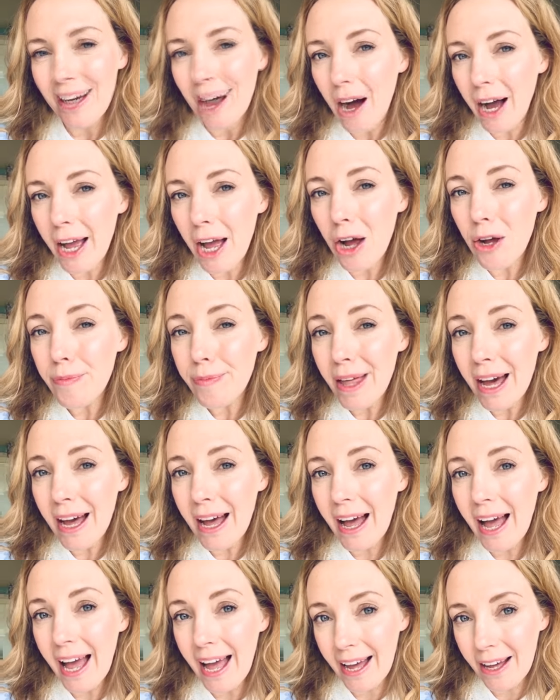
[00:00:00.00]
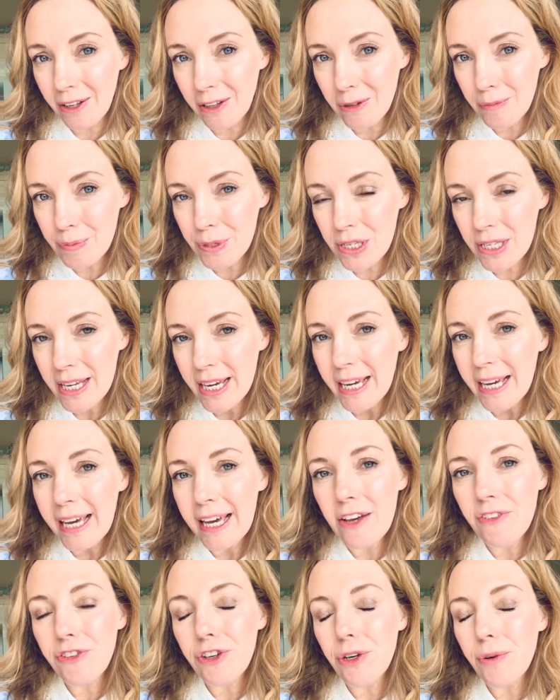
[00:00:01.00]
I hope that helps.
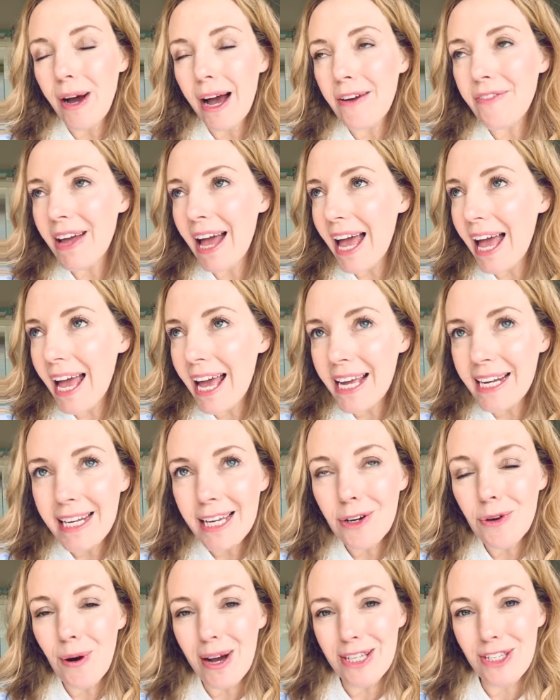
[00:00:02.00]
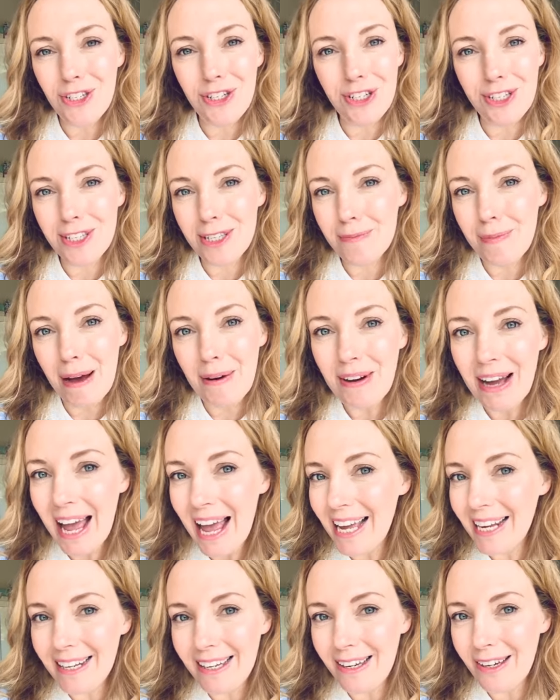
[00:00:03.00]
If you have any questions about
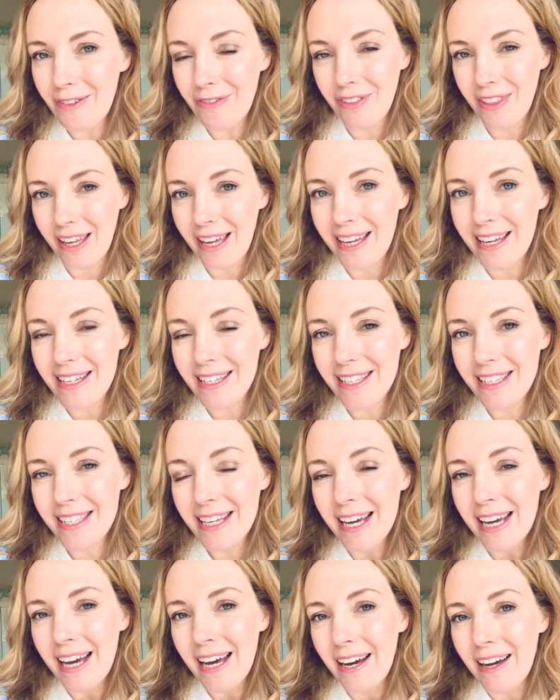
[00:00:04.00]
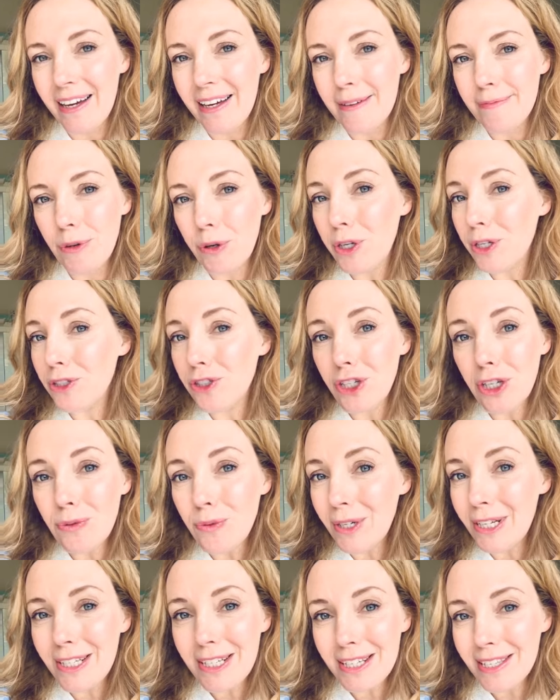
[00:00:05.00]
any of this, or you just
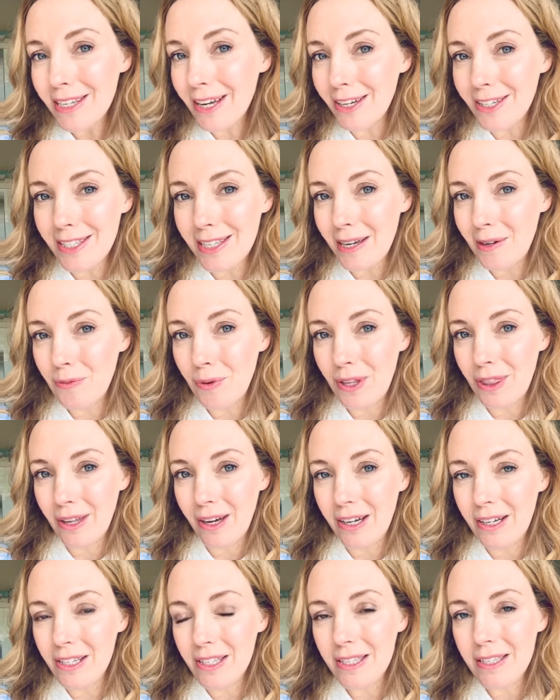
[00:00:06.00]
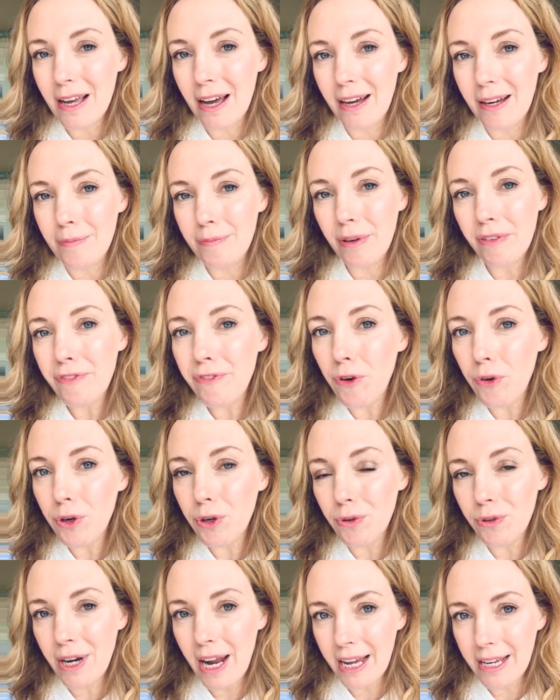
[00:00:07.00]
want to discuss it with us before
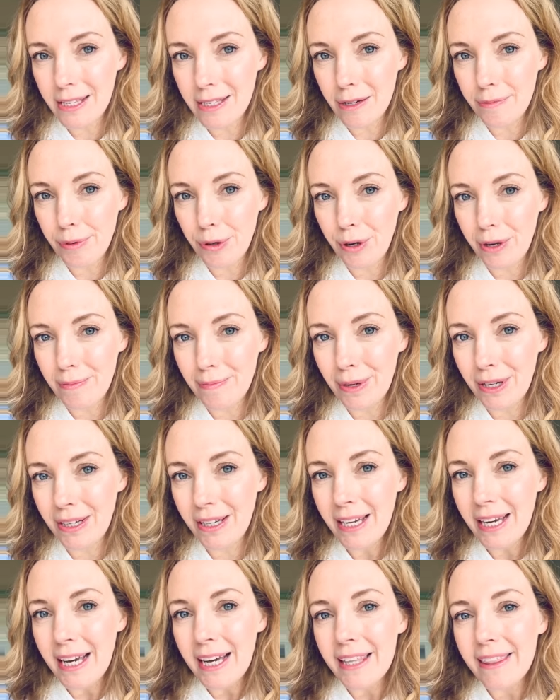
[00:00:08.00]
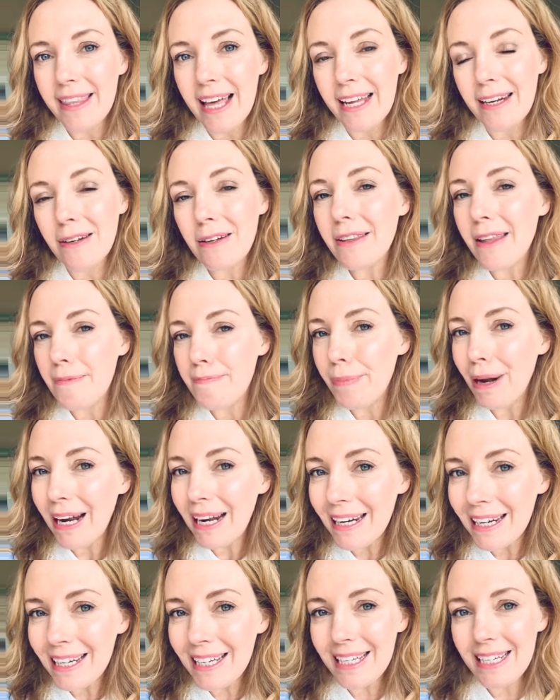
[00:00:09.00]
your next appointment, then
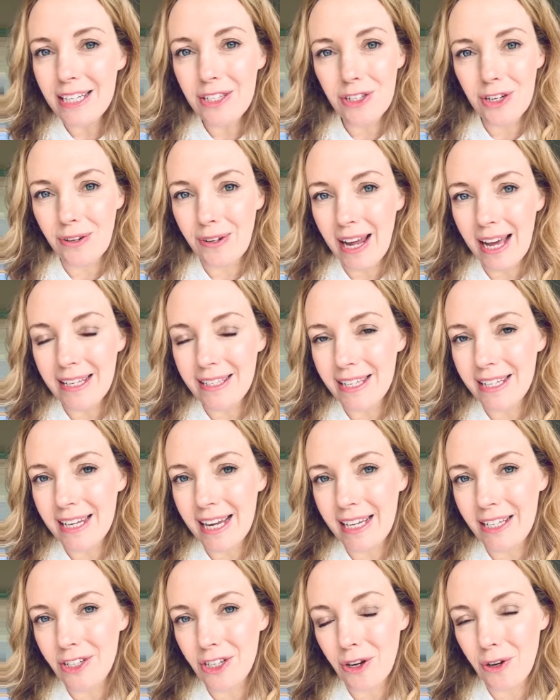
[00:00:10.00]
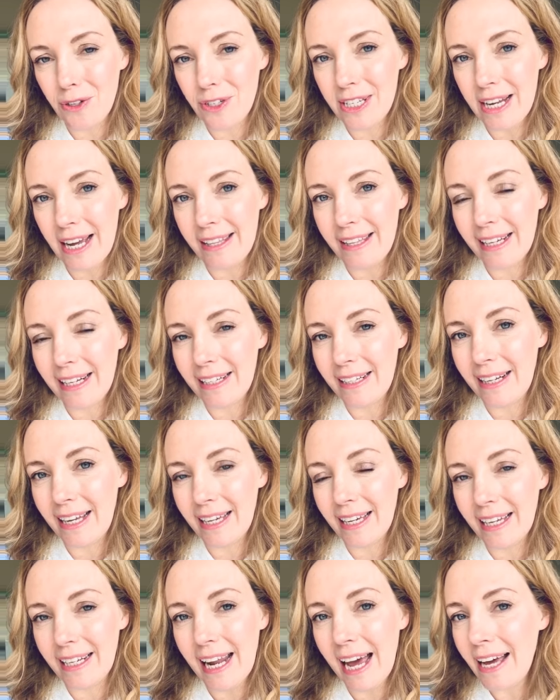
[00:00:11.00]
please don't hesitate to contact the
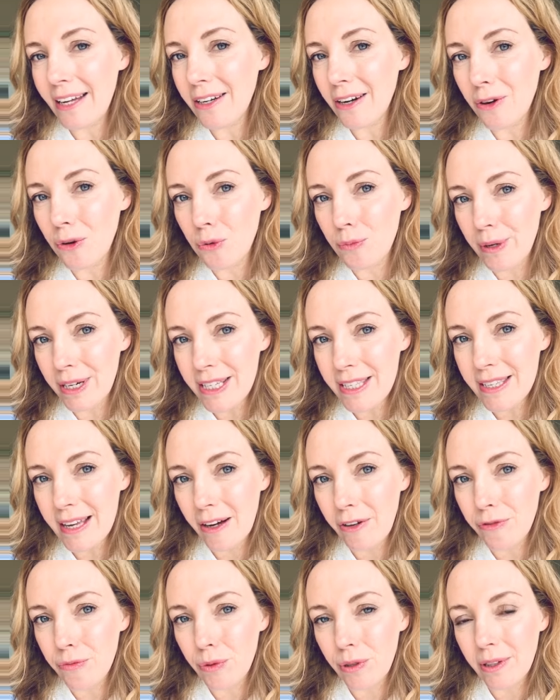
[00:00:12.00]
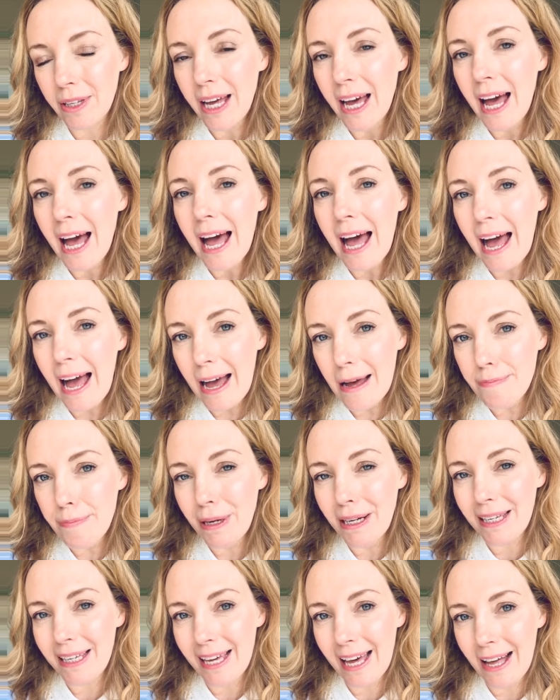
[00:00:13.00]
clinic, and Hannah or myself will
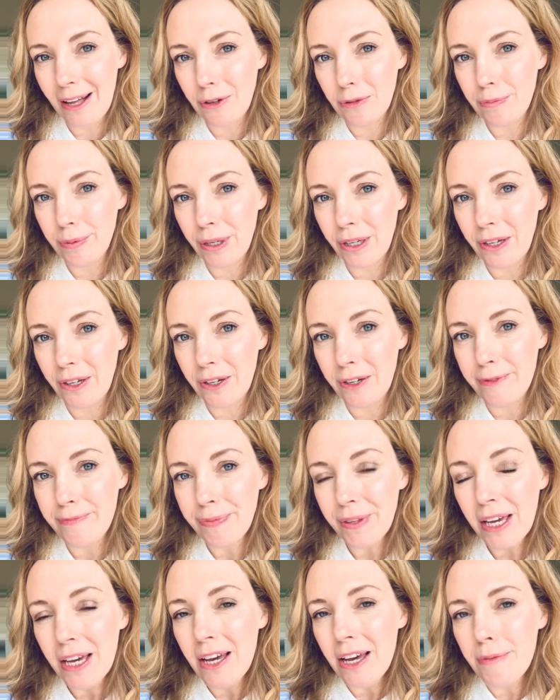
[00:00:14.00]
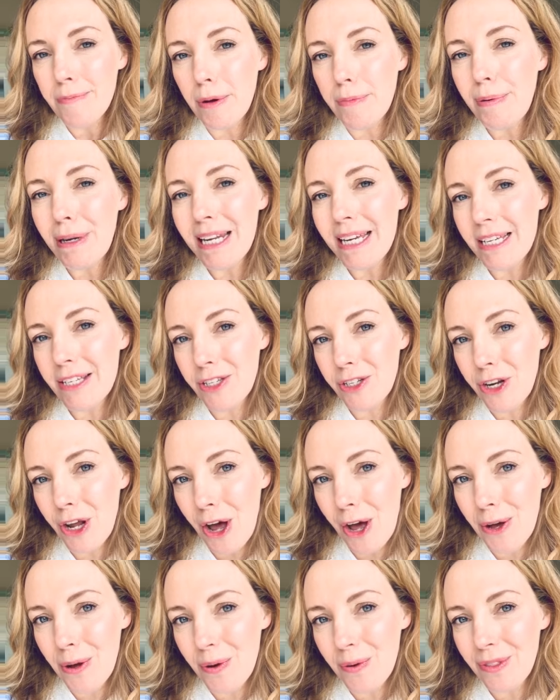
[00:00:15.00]
happily help you. But please
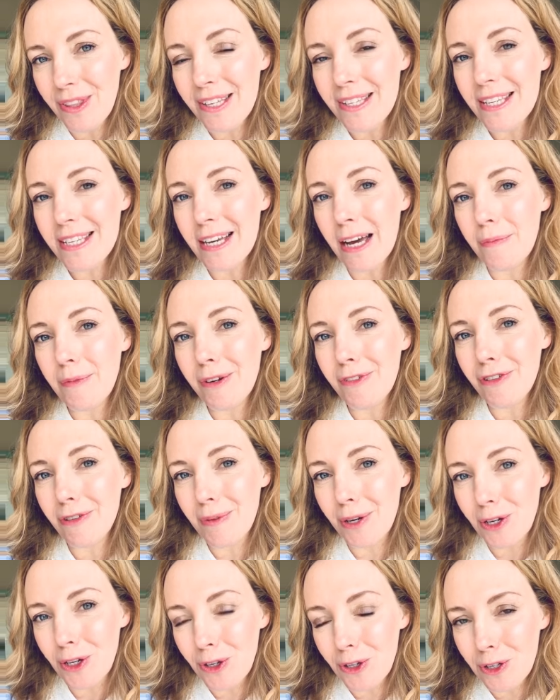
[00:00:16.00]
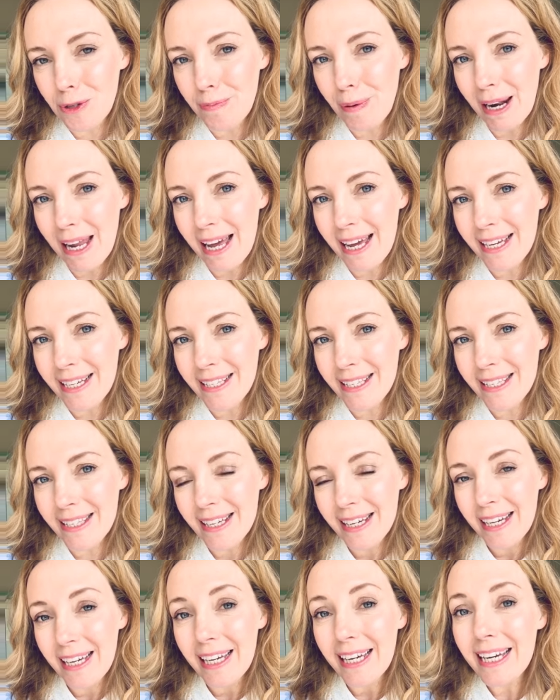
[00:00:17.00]
know this is coming from a good place,
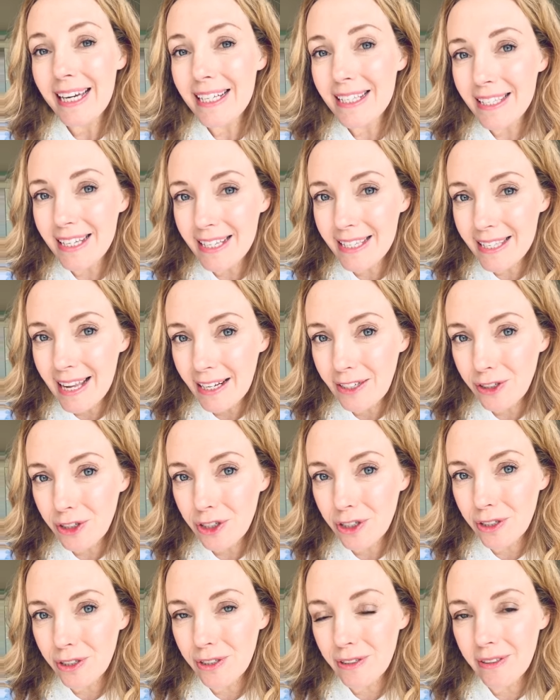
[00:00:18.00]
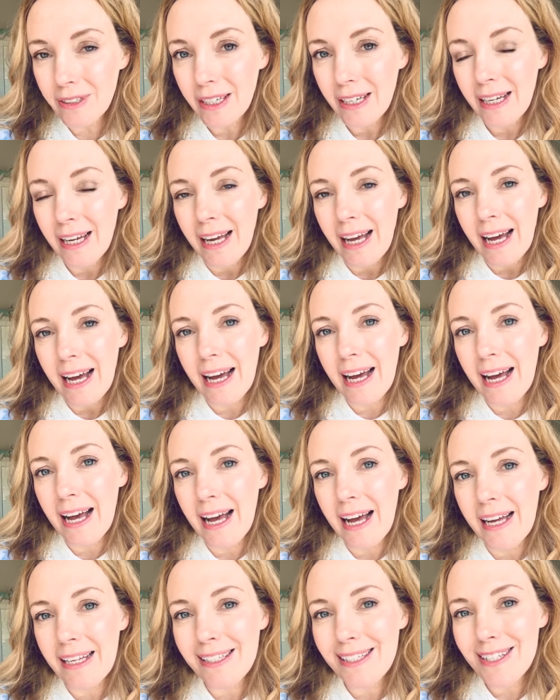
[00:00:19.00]
it's essential,
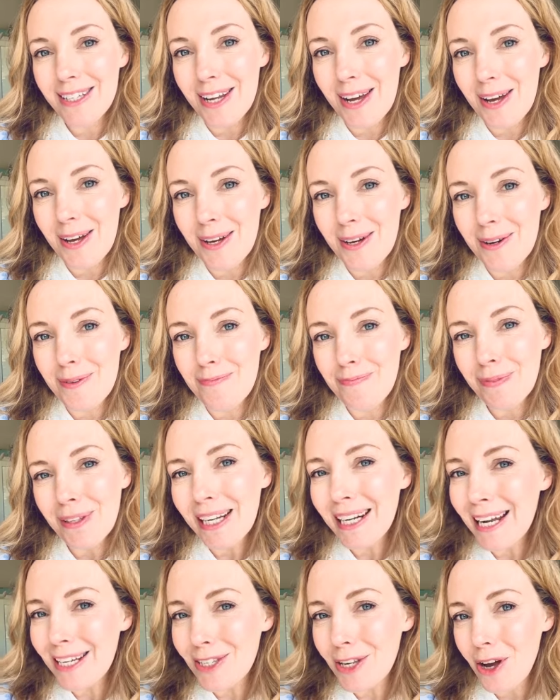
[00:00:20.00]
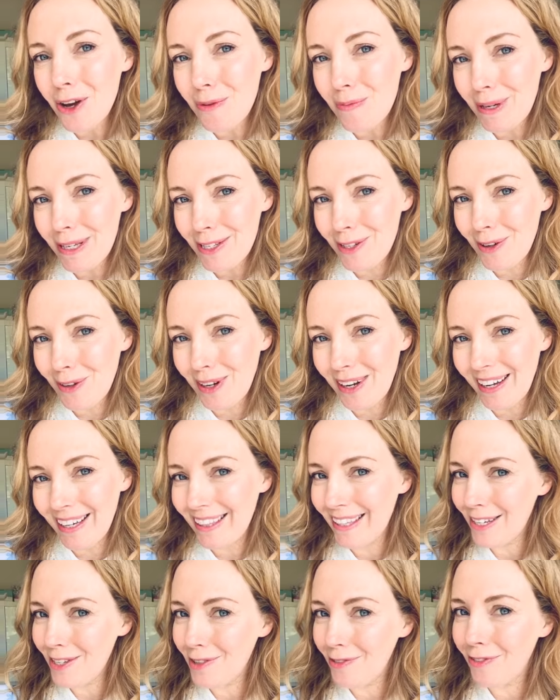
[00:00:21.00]
and let's hope it's not like
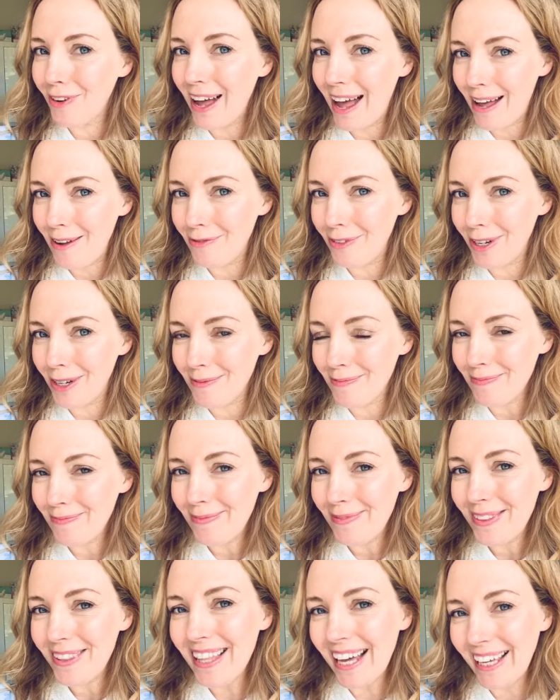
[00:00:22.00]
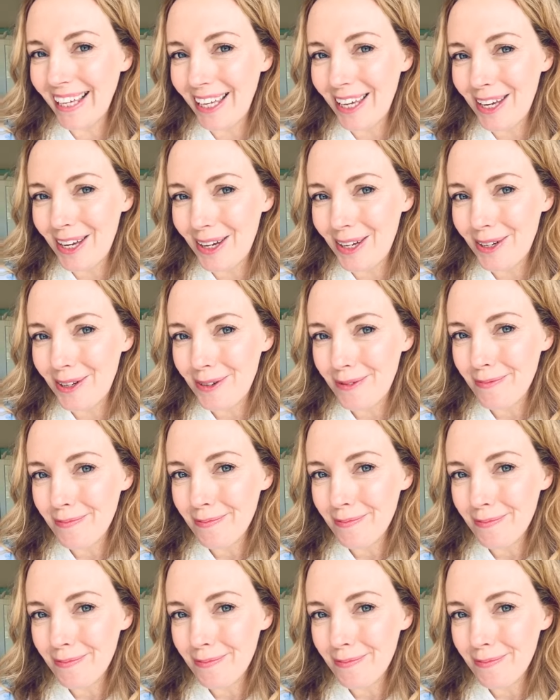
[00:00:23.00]
this forever. Thank you.